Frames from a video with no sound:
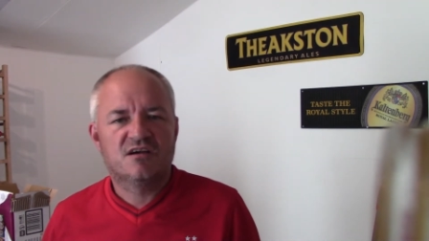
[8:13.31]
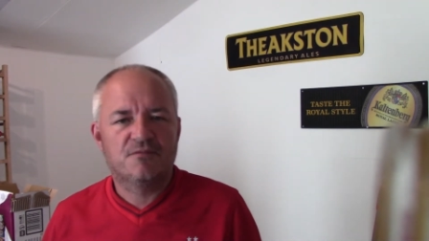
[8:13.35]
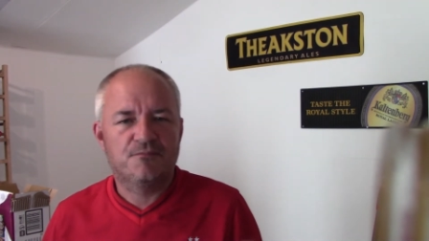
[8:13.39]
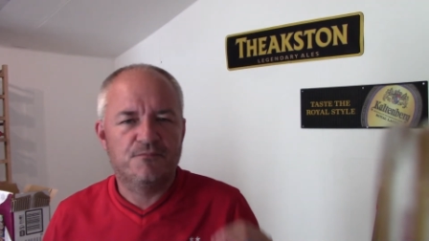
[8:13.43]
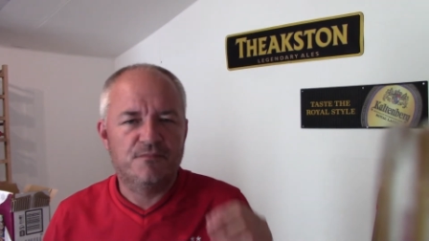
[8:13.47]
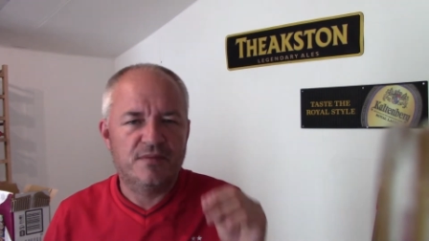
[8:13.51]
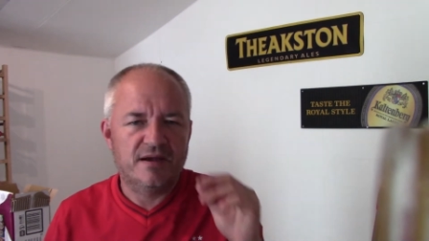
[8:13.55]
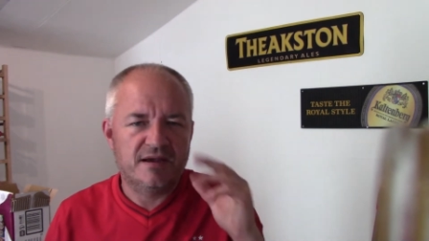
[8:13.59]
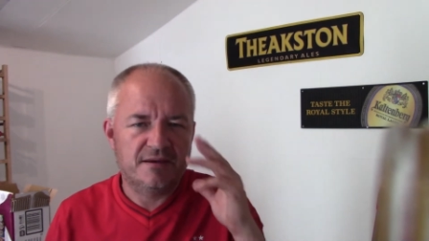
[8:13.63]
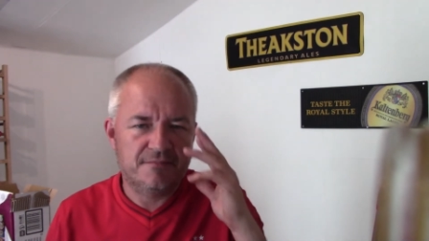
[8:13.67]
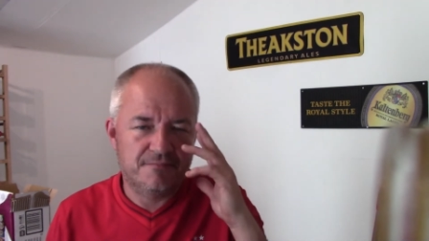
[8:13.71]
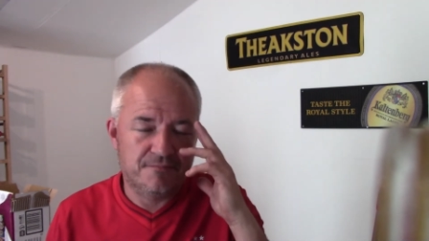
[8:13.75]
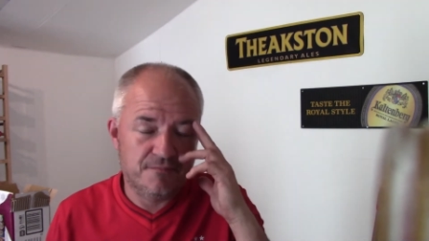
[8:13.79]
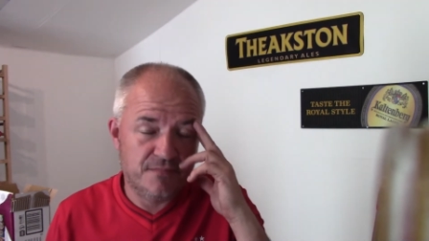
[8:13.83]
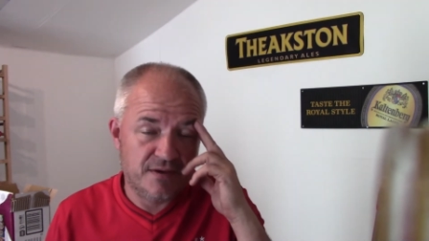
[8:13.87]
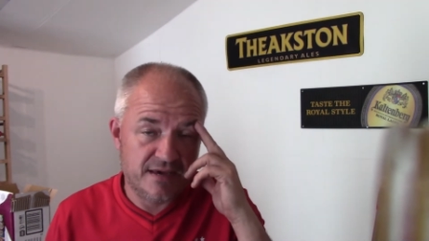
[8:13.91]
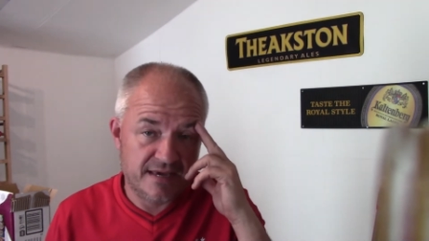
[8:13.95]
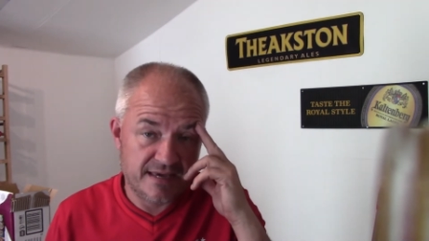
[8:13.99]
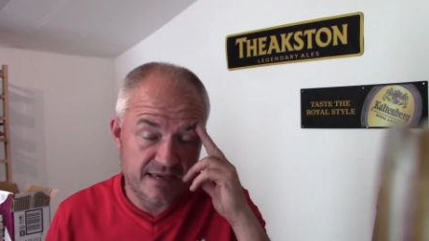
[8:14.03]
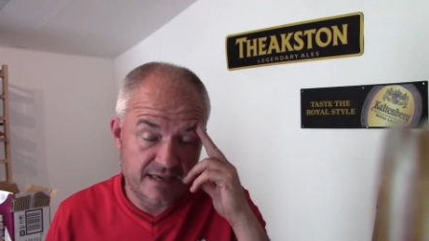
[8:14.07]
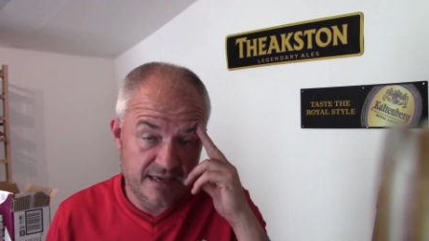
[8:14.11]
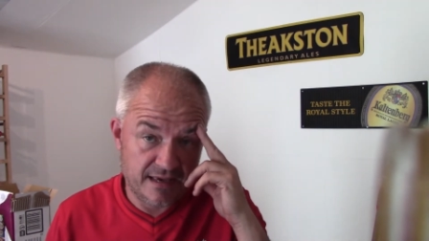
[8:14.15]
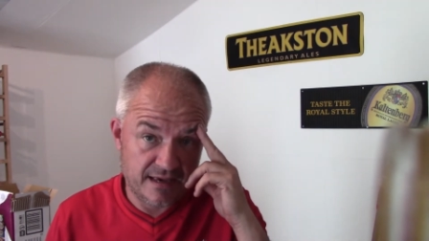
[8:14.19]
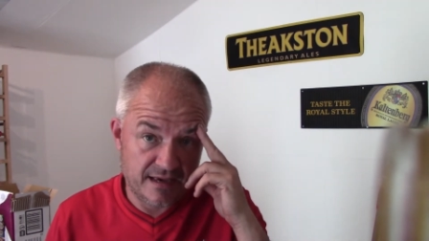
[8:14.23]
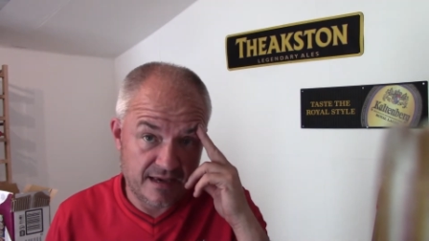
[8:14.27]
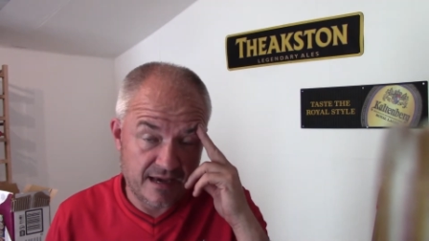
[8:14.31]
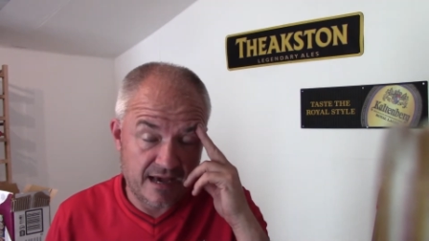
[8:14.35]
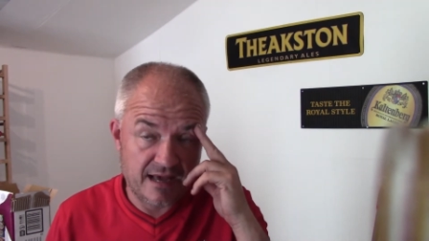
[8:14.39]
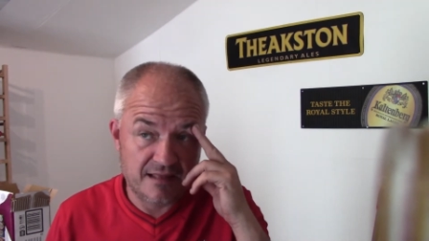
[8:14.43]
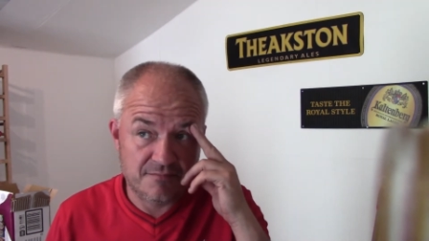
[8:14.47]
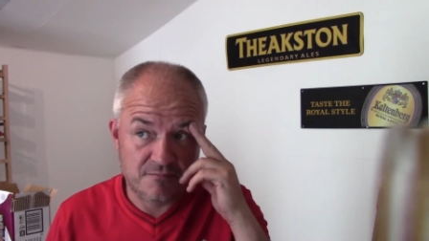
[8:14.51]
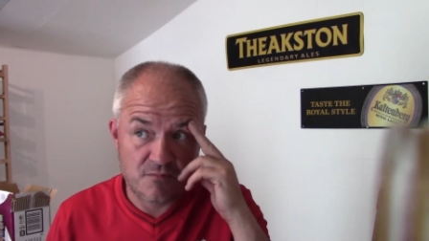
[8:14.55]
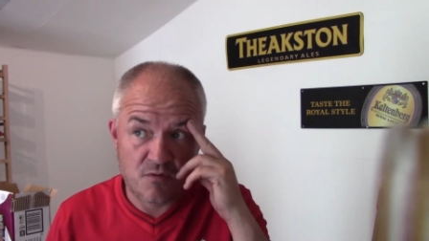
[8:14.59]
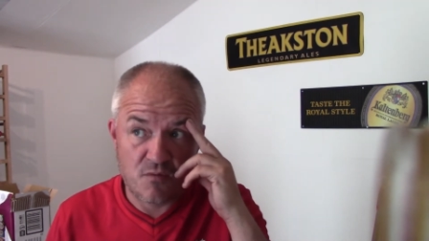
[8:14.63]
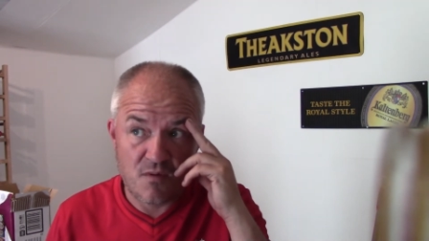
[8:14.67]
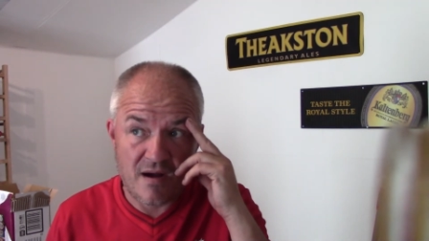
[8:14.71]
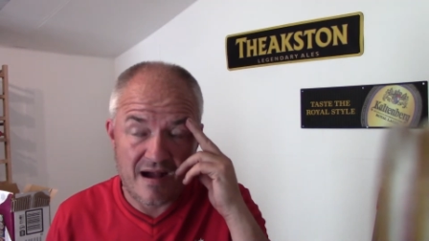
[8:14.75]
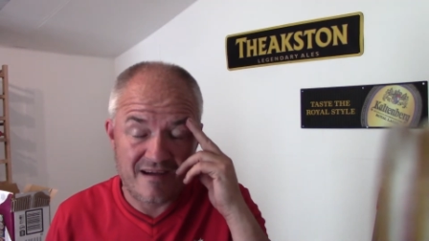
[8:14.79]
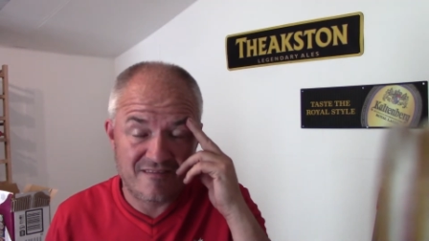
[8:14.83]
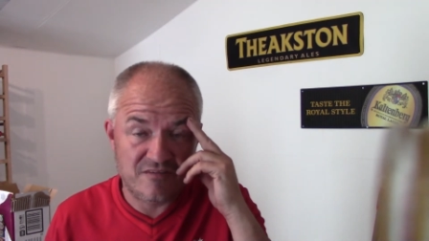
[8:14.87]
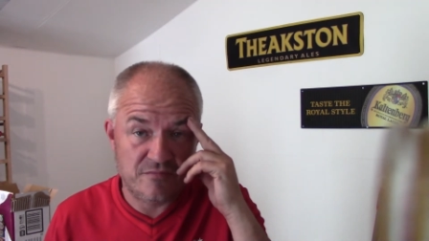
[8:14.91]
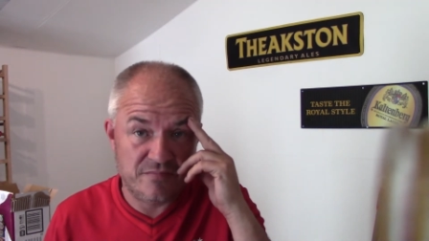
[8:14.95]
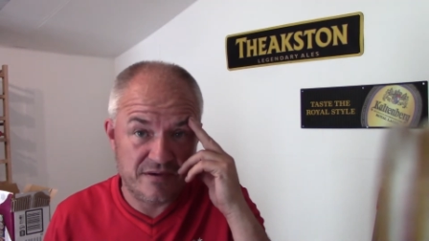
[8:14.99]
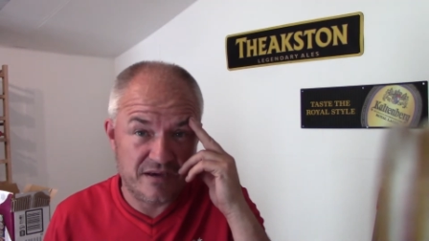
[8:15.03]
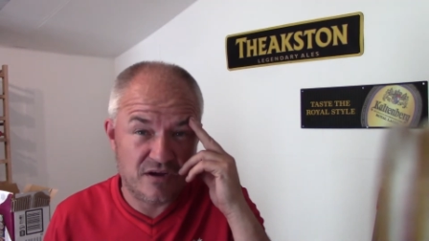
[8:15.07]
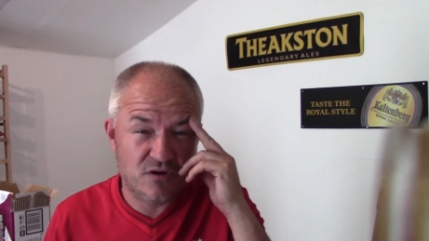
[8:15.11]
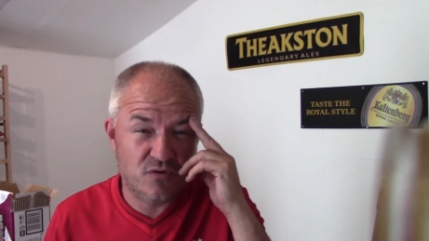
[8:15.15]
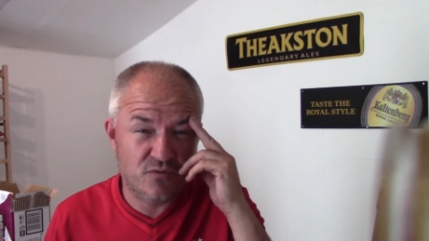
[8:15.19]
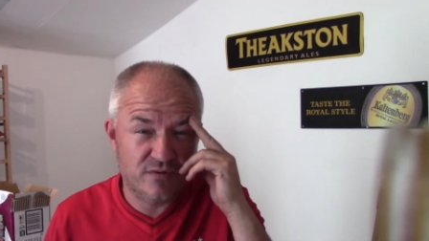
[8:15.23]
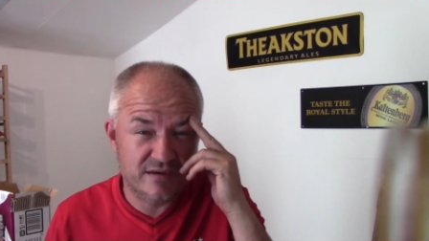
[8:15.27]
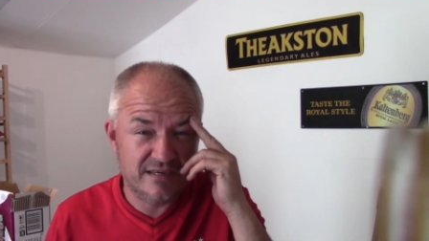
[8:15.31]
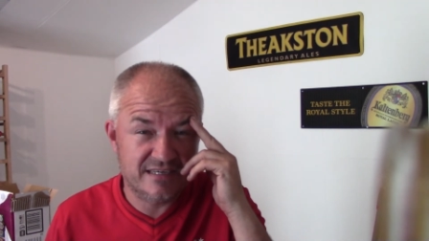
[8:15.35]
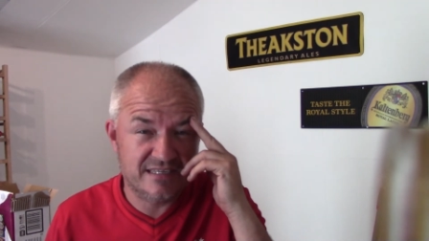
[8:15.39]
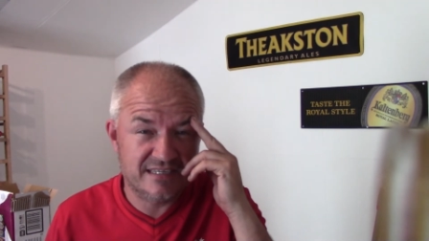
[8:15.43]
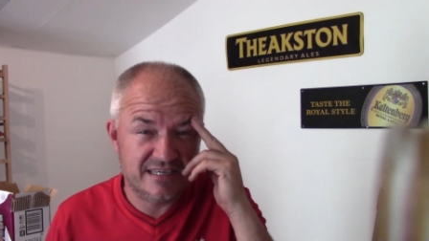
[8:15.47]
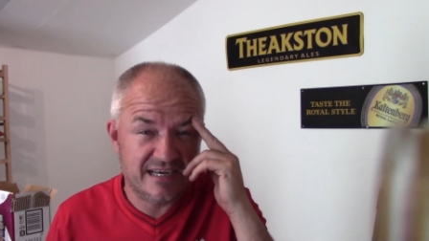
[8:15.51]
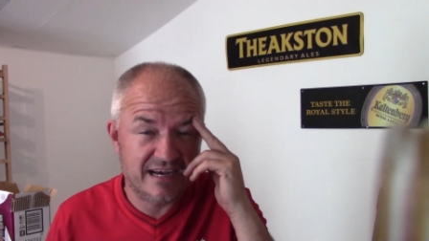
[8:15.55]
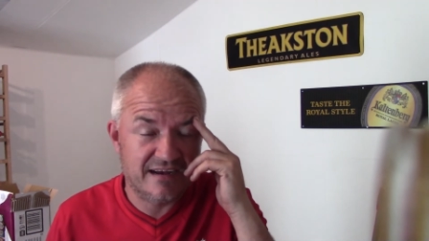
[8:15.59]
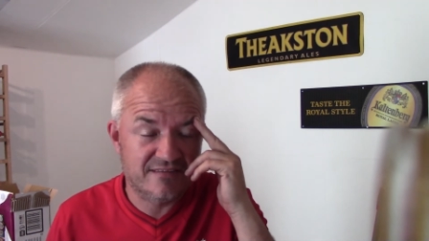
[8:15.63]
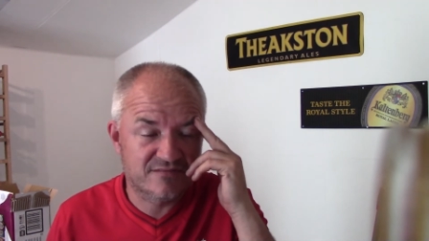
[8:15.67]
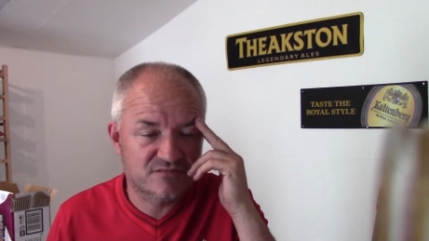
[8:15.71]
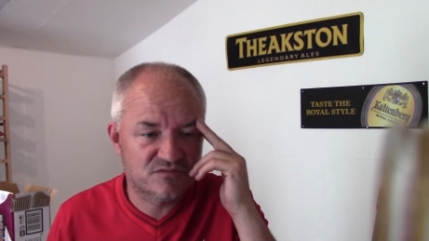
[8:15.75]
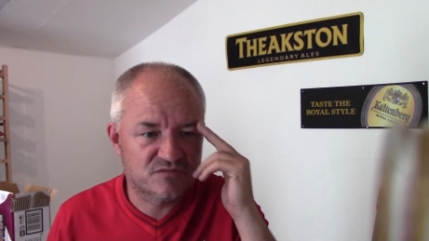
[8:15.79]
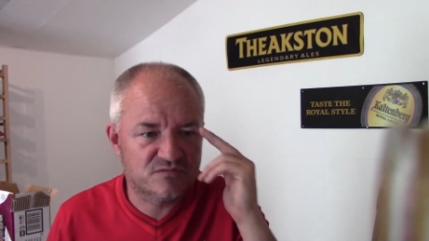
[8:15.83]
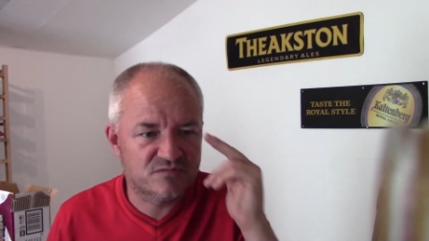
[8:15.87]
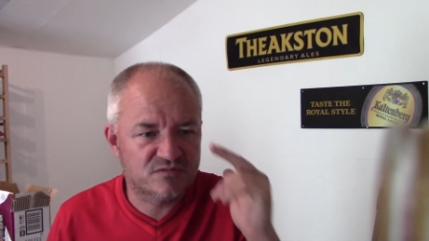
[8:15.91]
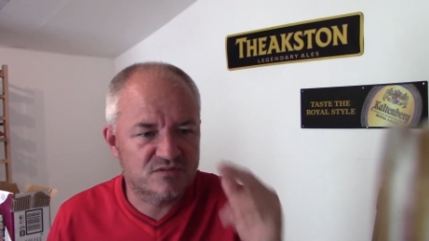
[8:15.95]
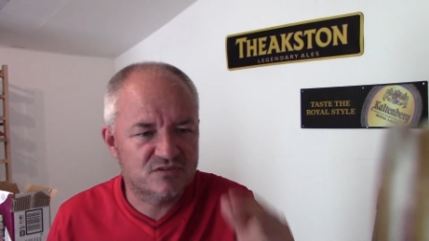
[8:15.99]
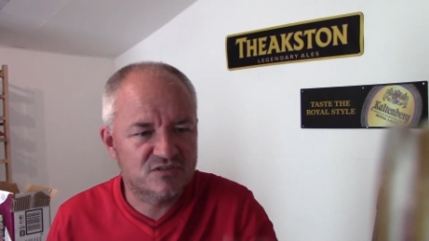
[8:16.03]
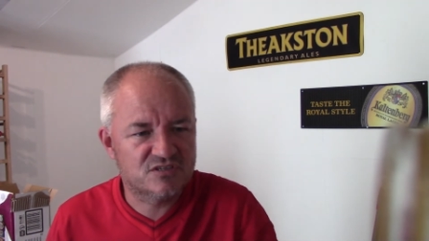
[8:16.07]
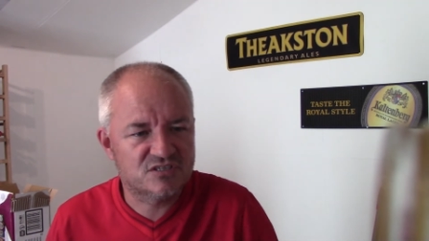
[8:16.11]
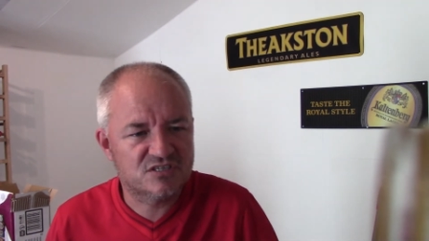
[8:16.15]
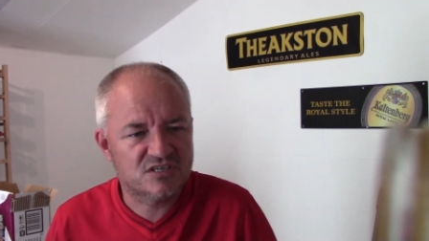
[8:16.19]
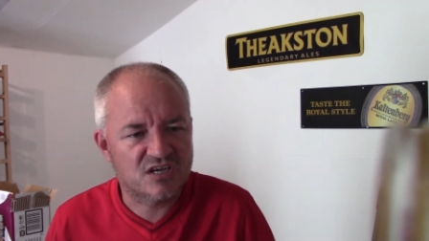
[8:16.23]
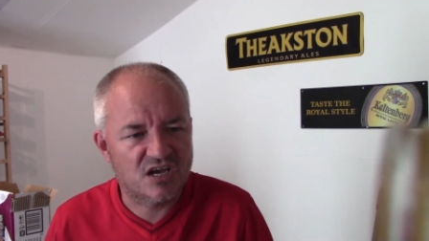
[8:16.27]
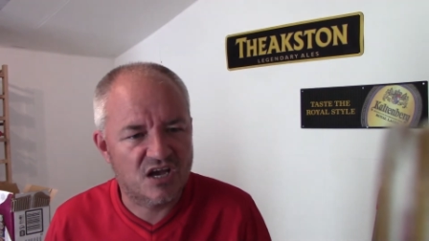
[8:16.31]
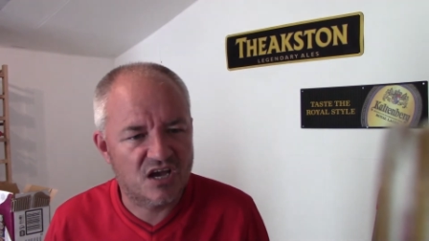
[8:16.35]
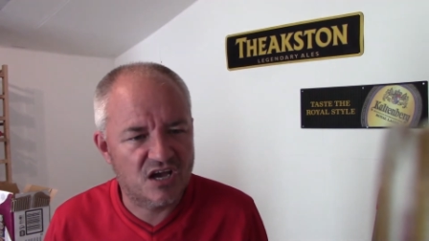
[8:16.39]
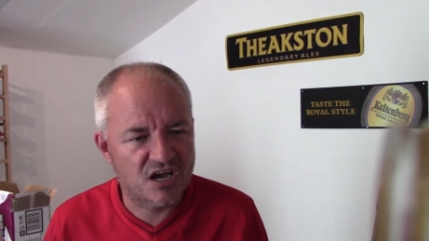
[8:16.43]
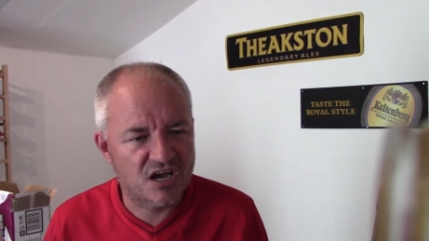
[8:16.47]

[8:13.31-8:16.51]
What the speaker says: made me and my wife a bit queasy afterwards.